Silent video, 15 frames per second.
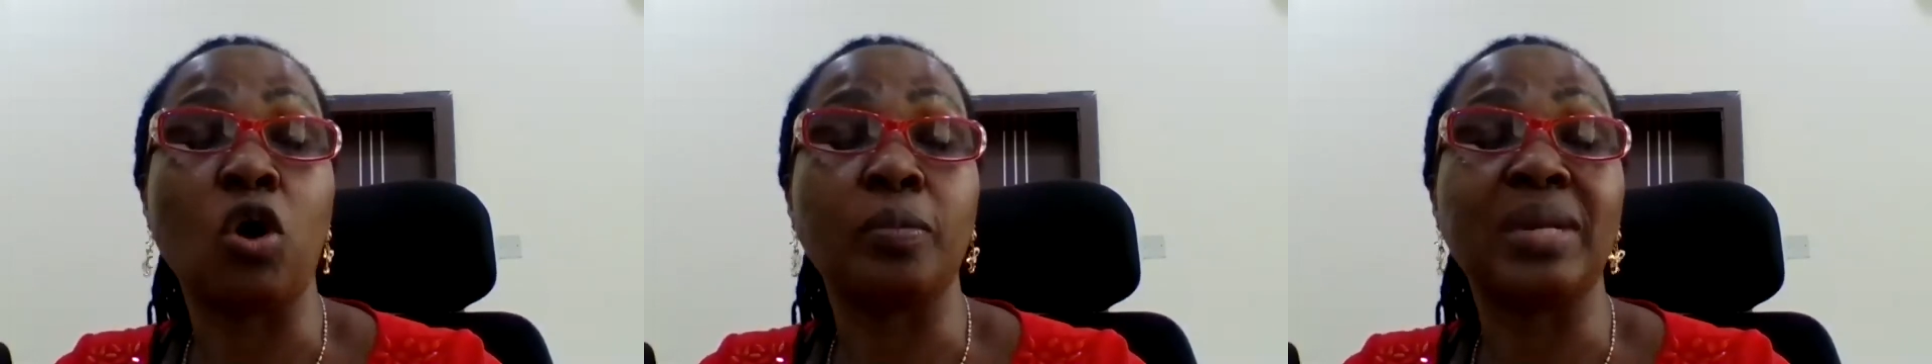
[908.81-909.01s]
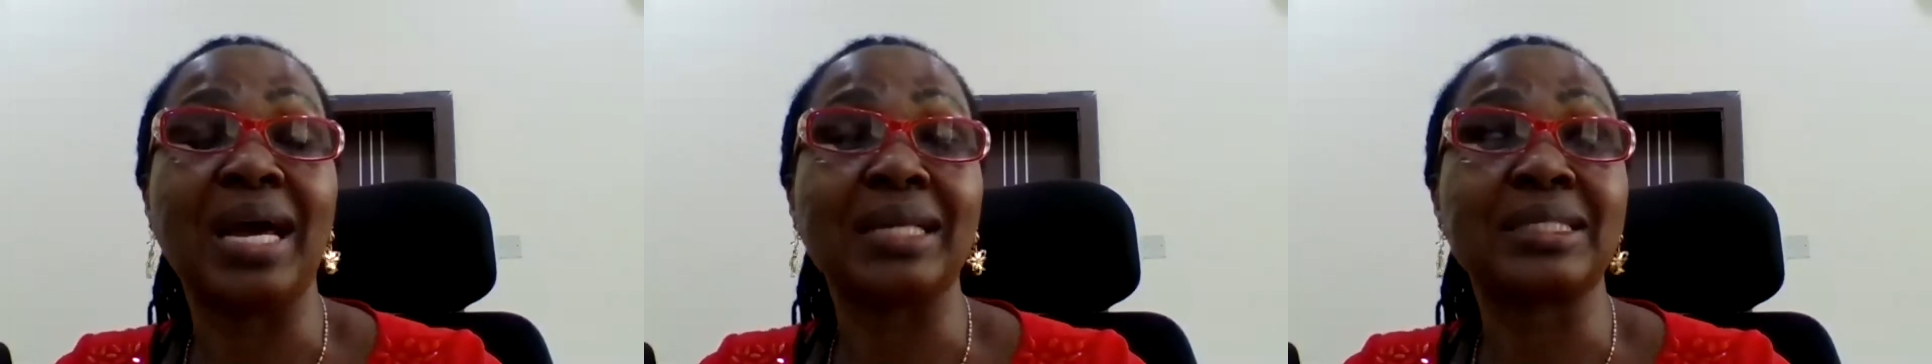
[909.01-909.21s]

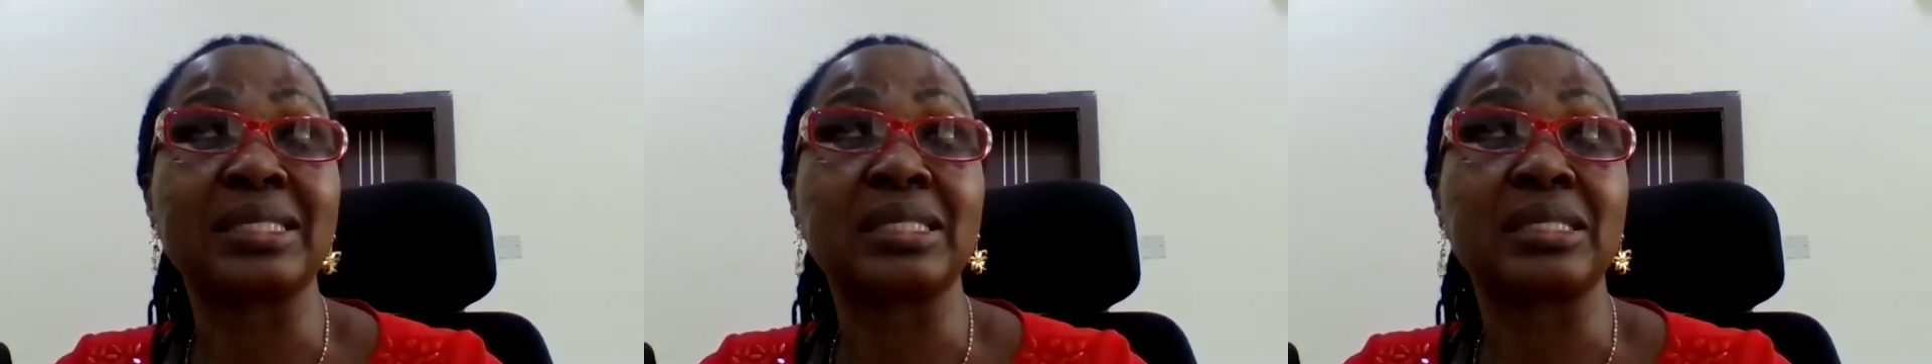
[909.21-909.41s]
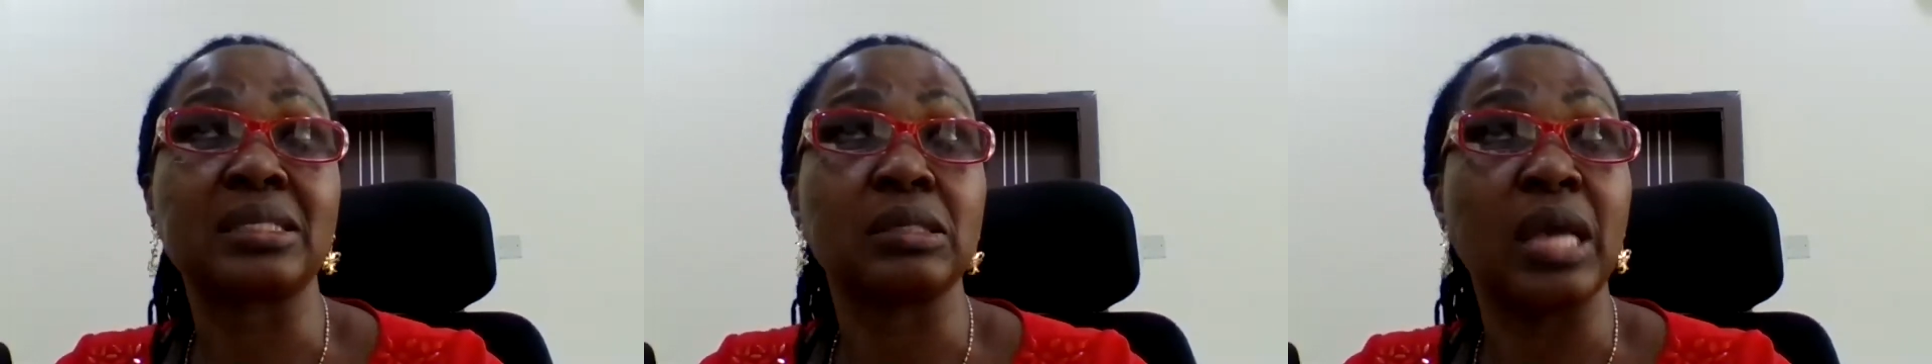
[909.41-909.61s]
up that
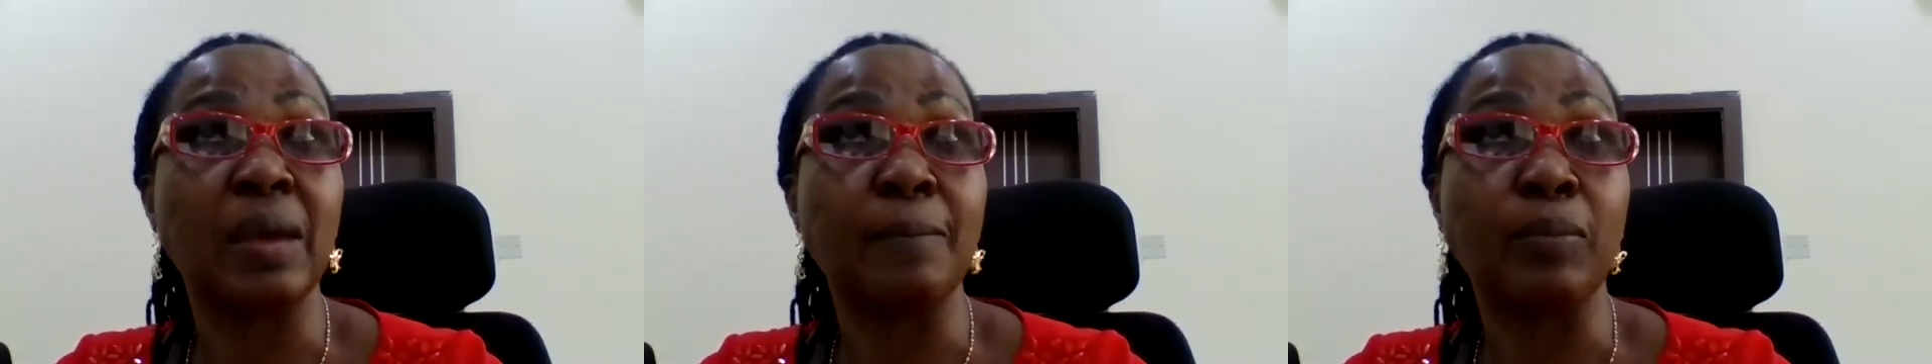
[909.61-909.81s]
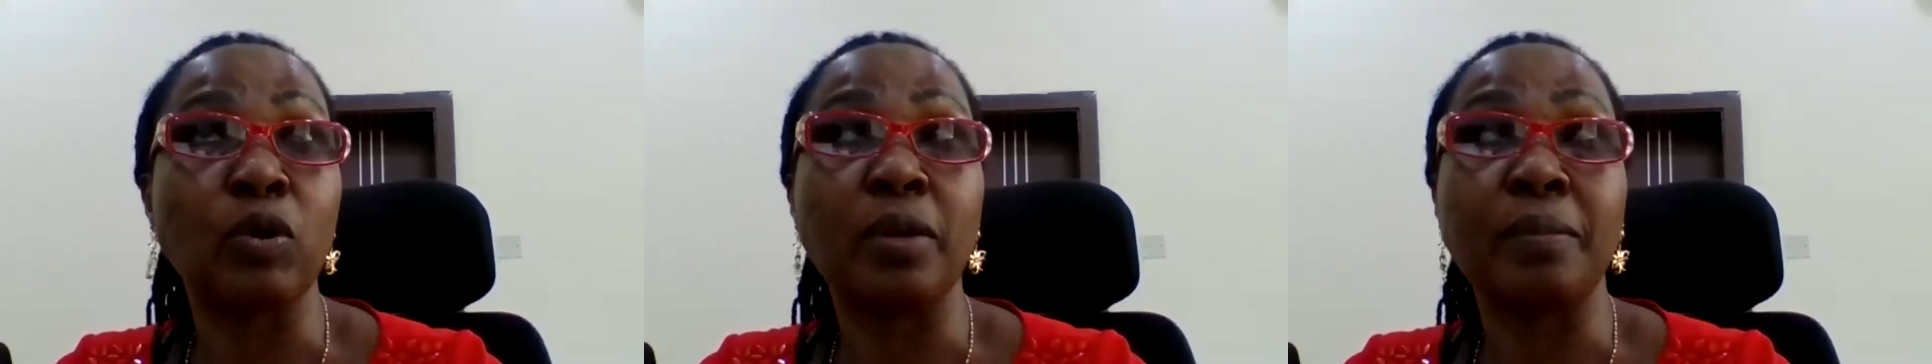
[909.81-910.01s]

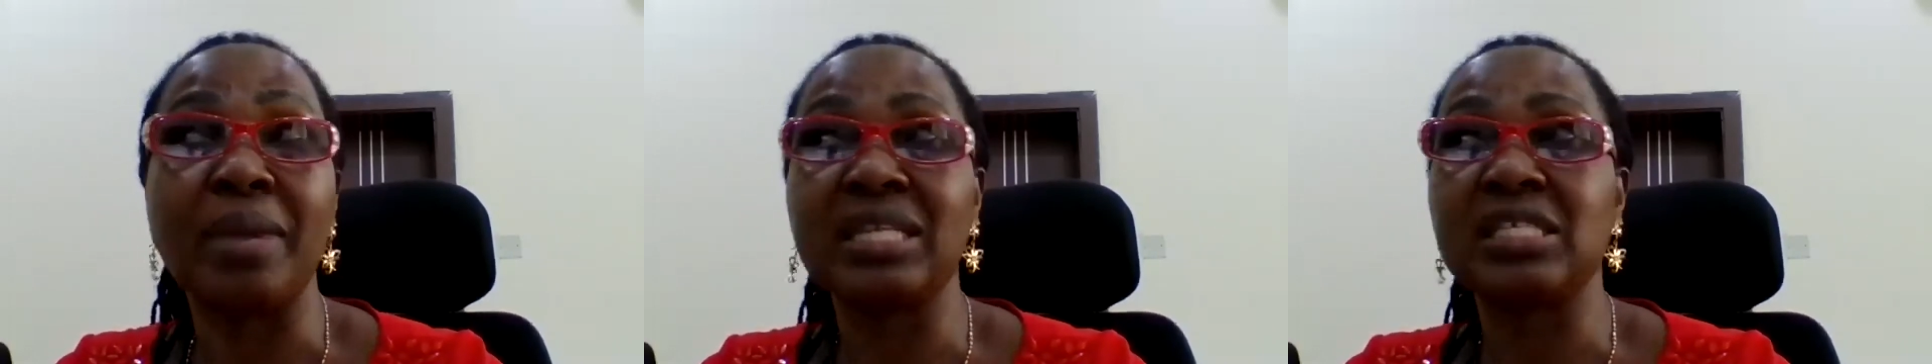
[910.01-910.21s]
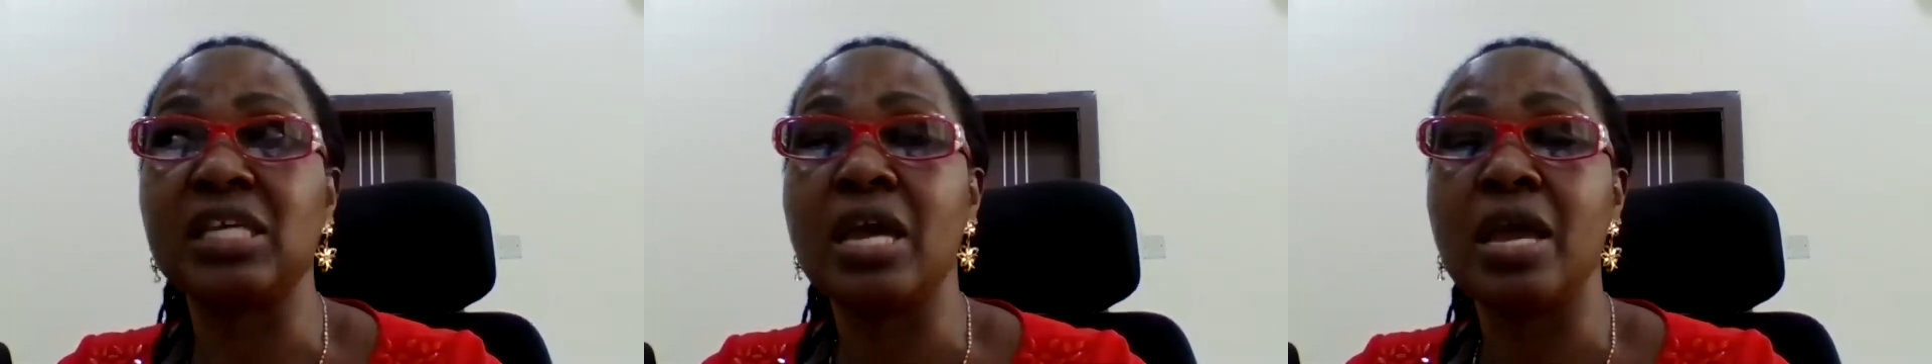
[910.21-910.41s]

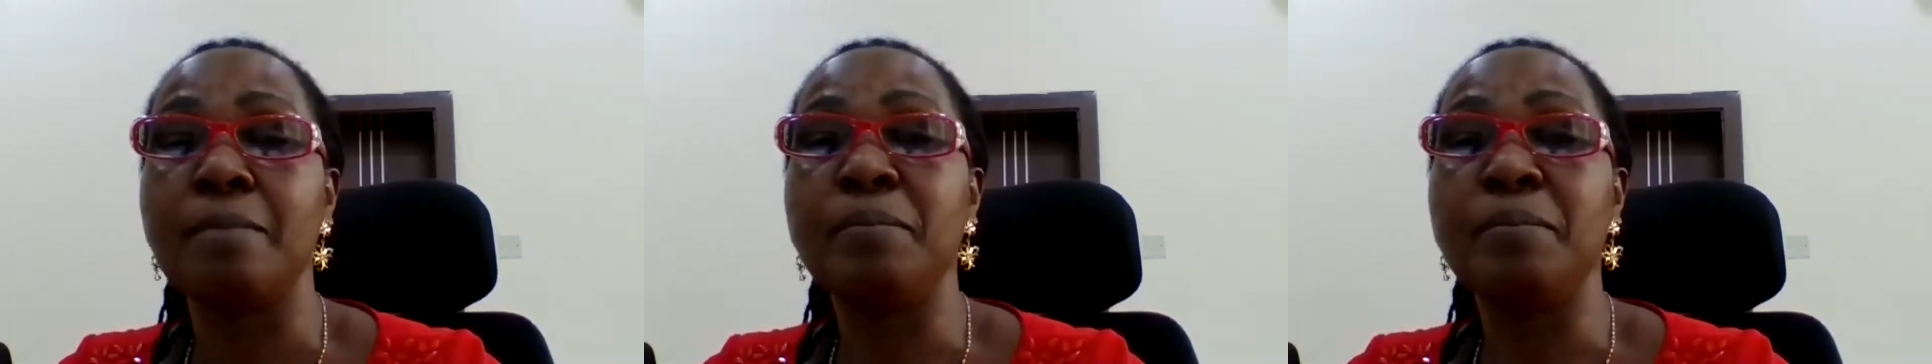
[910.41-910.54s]
employment,